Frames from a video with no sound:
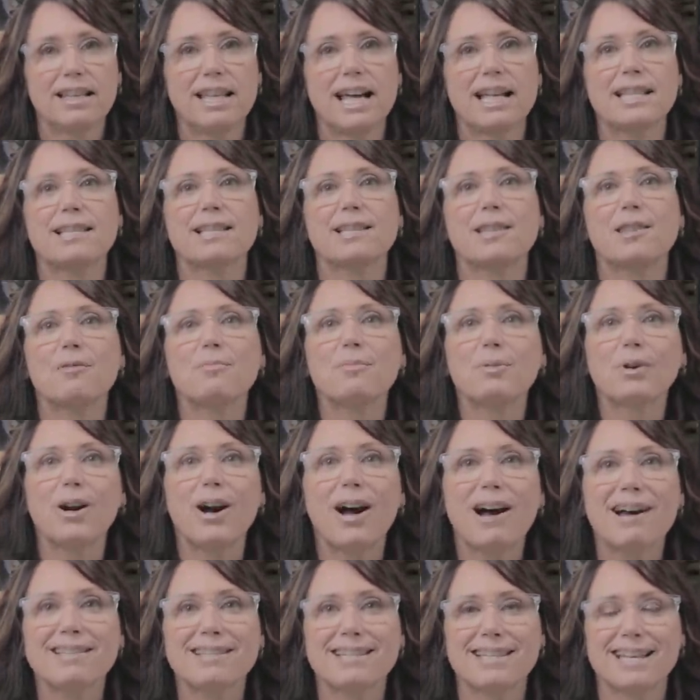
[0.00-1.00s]
That's the
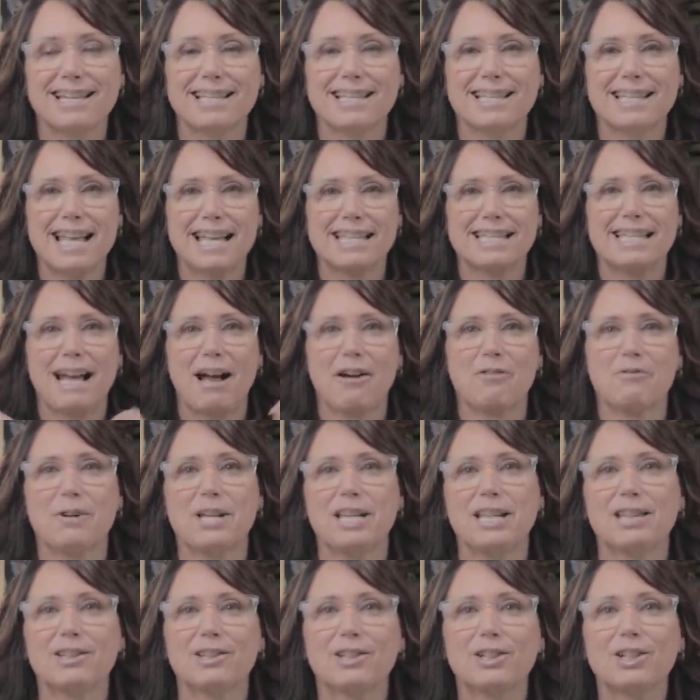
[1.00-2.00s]
process. That's how
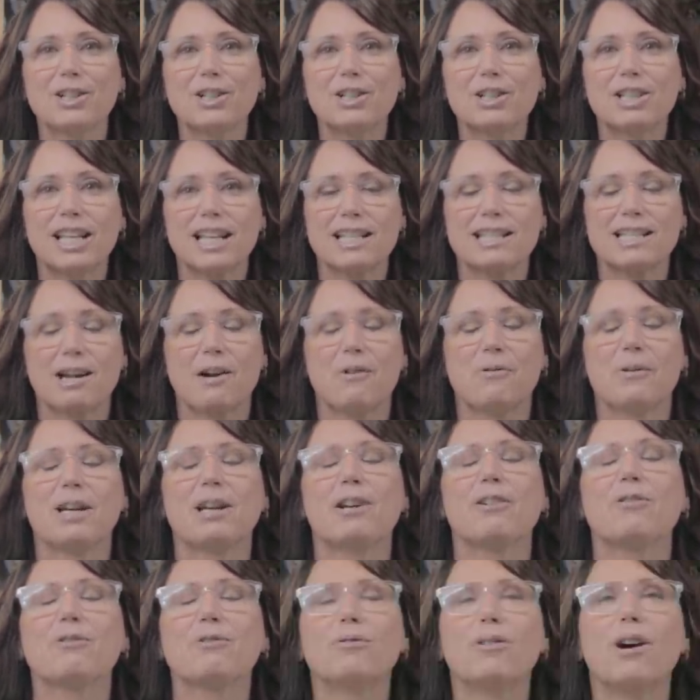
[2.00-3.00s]
we learn. That's how
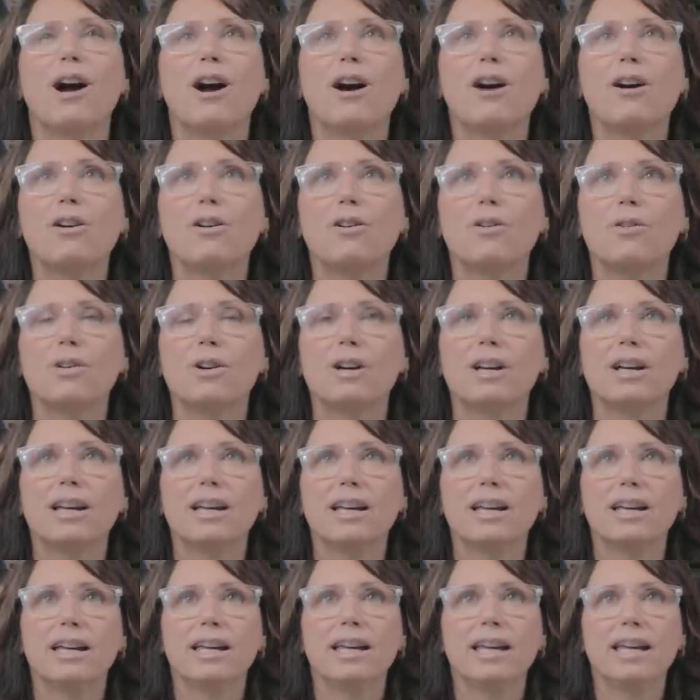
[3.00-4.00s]
we grow.
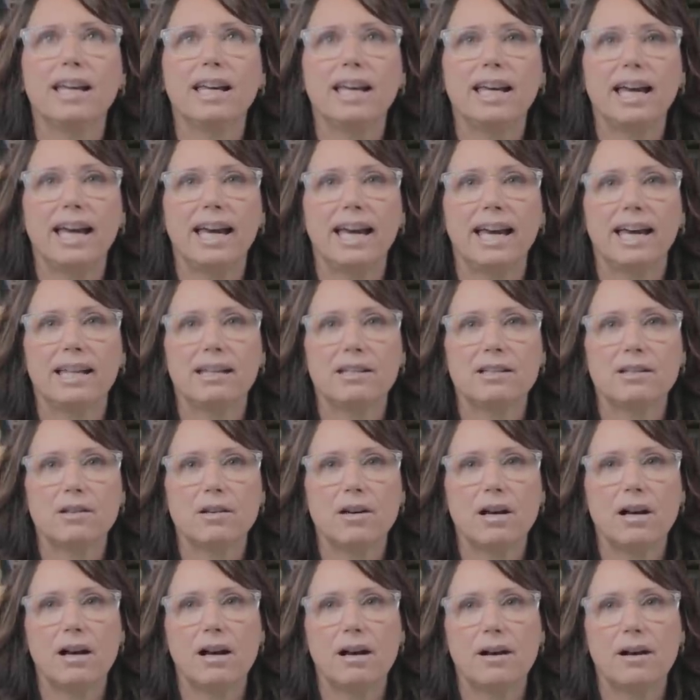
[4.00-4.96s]
And